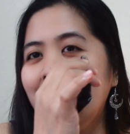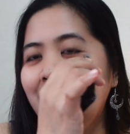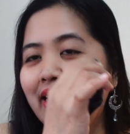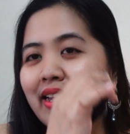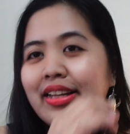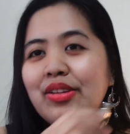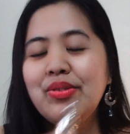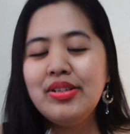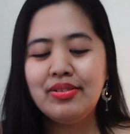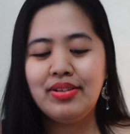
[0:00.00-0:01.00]

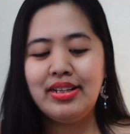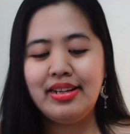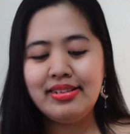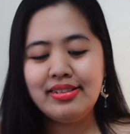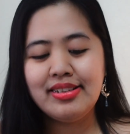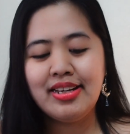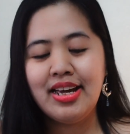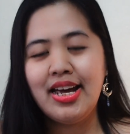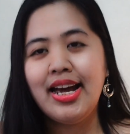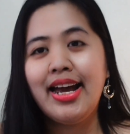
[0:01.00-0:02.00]
And what else?
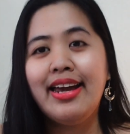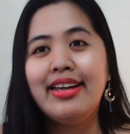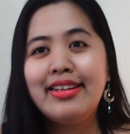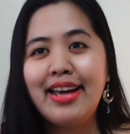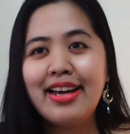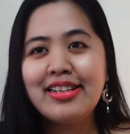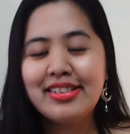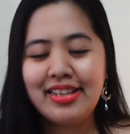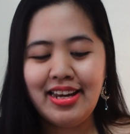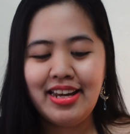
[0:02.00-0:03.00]
It has
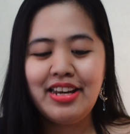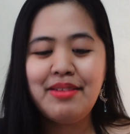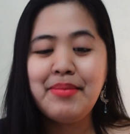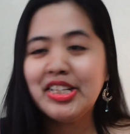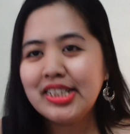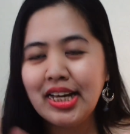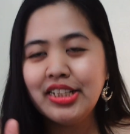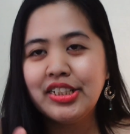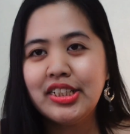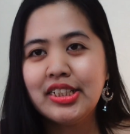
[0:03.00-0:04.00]
a
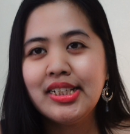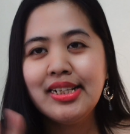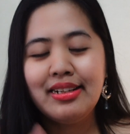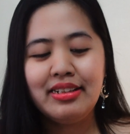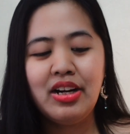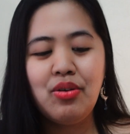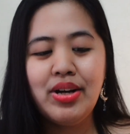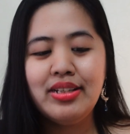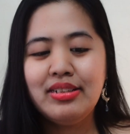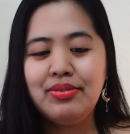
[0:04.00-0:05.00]
massager. That
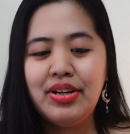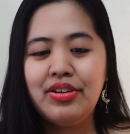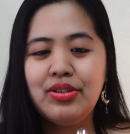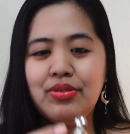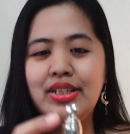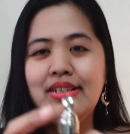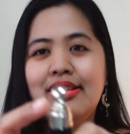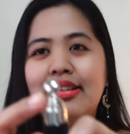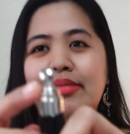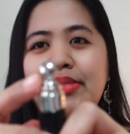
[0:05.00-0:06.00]
one is very good one.
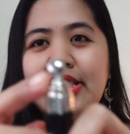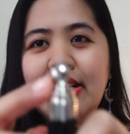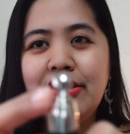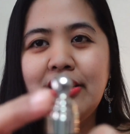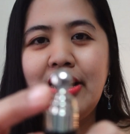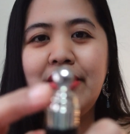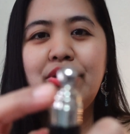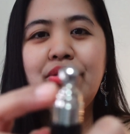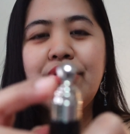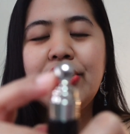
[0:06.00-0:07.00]
The massager
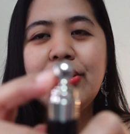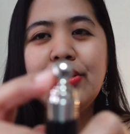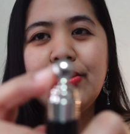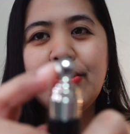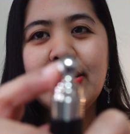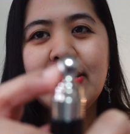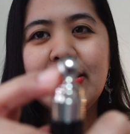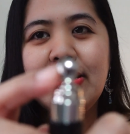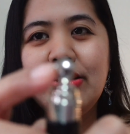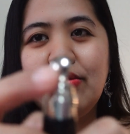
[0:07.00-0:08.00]
I'm referring to is
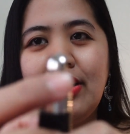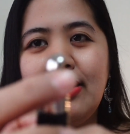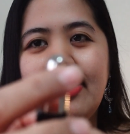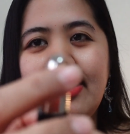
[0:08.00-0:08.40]
this one.